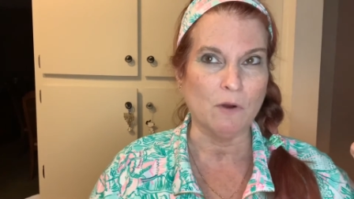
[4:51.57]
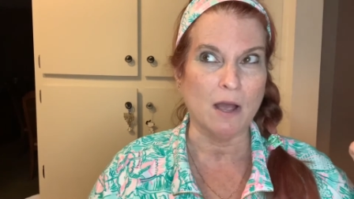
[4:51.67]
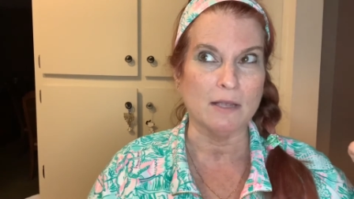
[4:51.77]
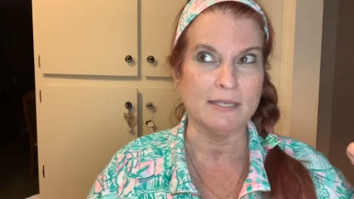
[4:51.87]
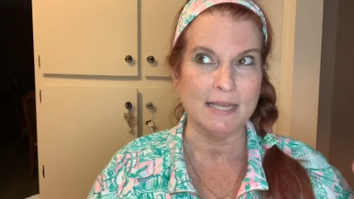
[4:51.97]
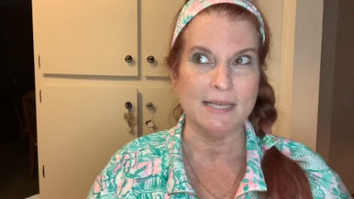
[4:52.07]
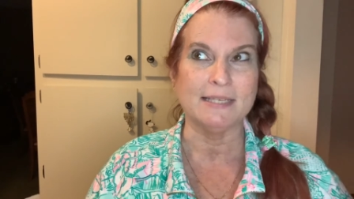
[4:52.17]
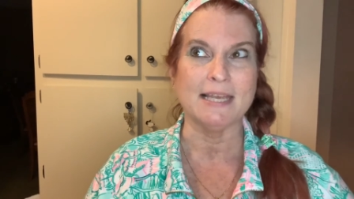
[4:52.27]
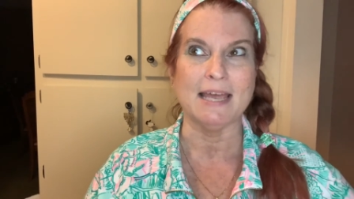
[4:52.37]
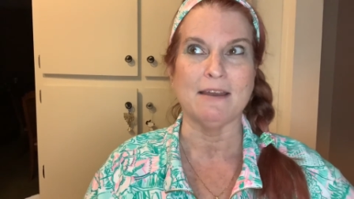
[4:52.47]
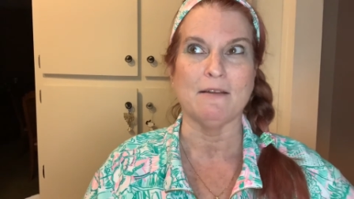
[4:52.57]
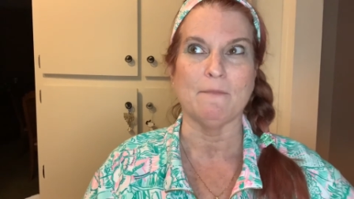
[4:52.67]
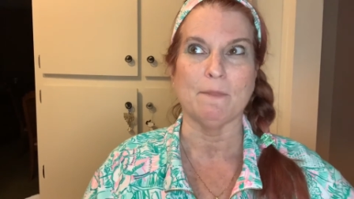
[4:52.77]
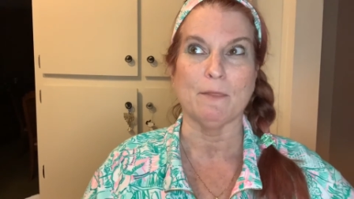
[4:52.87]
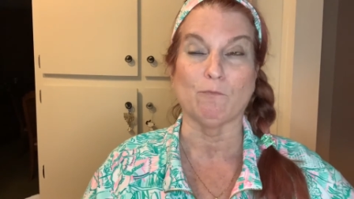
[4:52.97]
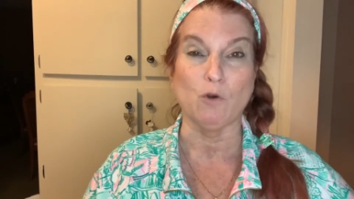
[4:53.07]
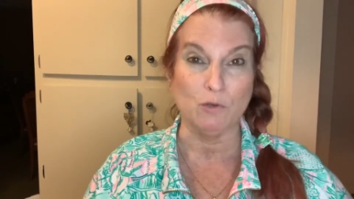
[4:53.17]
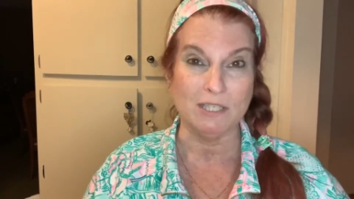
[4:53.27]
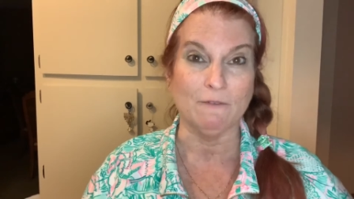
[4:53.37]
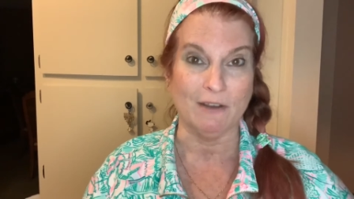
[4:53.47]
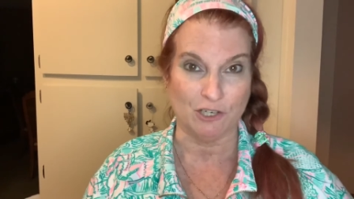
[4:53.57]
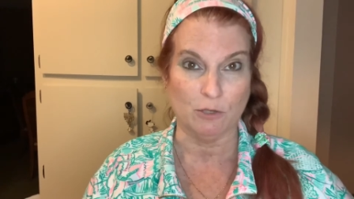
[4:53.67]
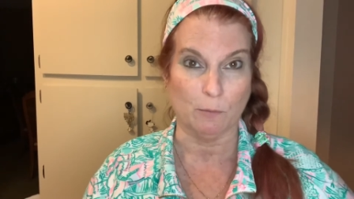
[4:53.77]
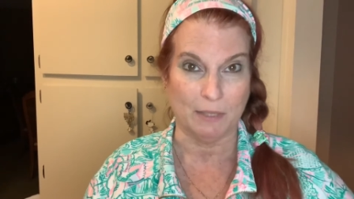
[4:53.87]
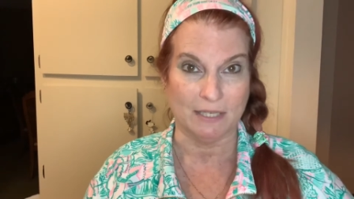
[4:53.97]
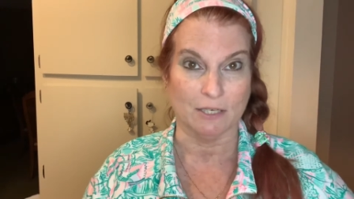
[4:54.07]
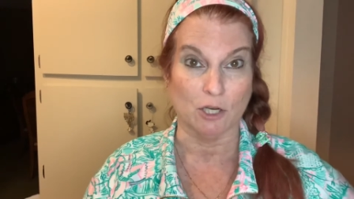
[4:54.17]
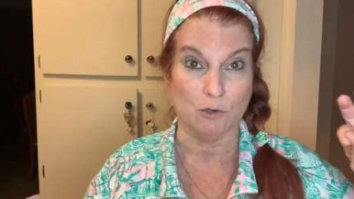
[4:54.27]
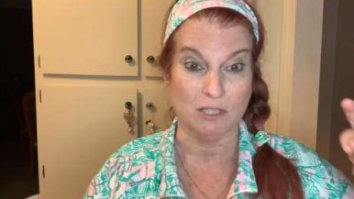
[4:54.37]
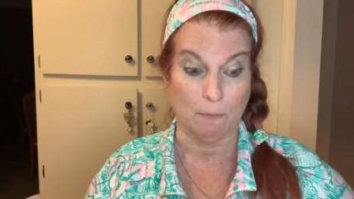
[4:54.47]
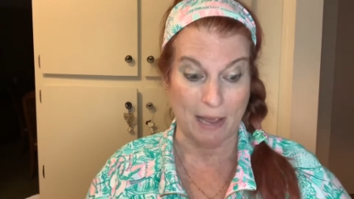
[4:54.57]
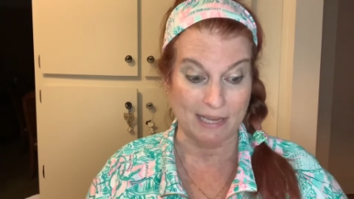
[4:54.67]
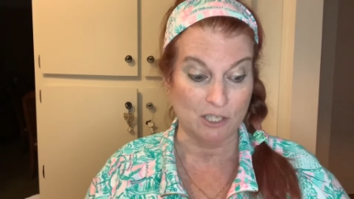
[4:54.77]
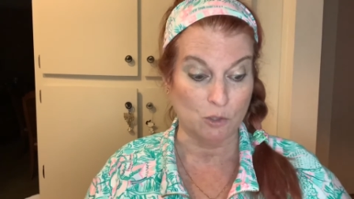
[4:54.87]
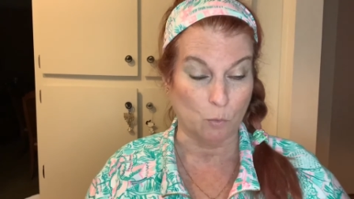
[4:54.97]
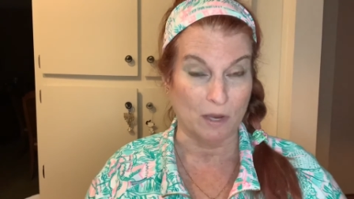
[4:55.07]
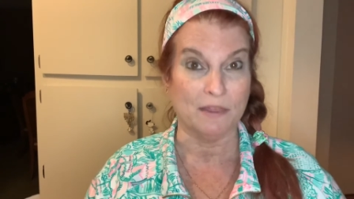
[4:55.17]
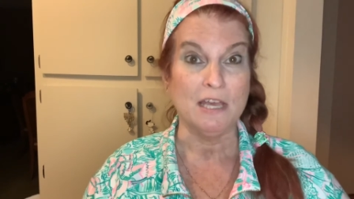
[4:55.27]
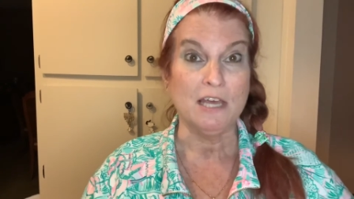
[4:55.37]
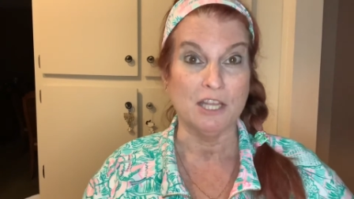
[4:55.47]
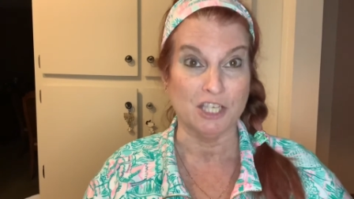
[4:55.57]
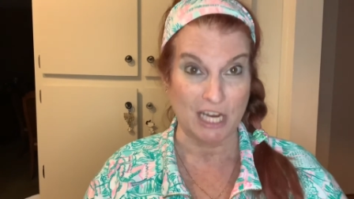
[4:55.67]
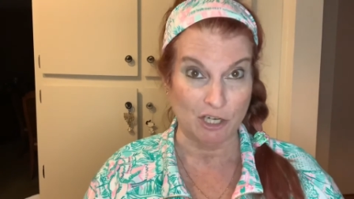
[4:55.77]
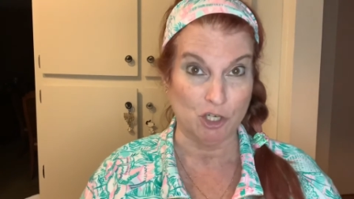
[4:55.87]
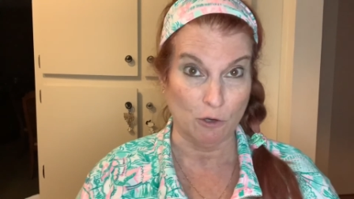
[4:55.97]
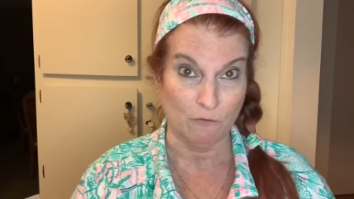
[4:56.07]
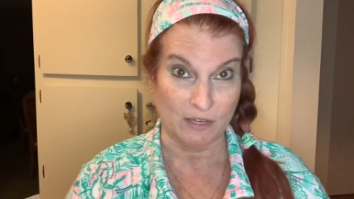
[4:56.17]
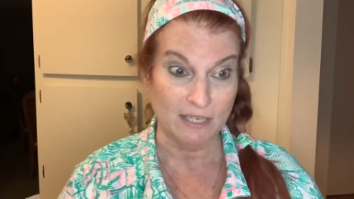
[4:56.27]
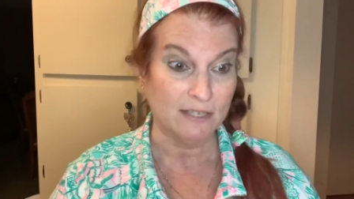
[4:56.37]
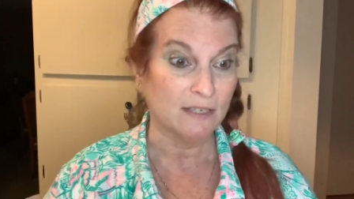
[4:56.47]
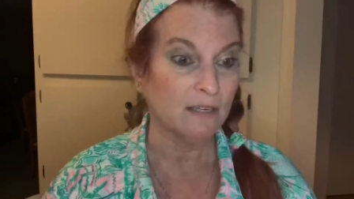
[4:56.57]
says that roasted vegetable pizza goes the best with the Sangiovese.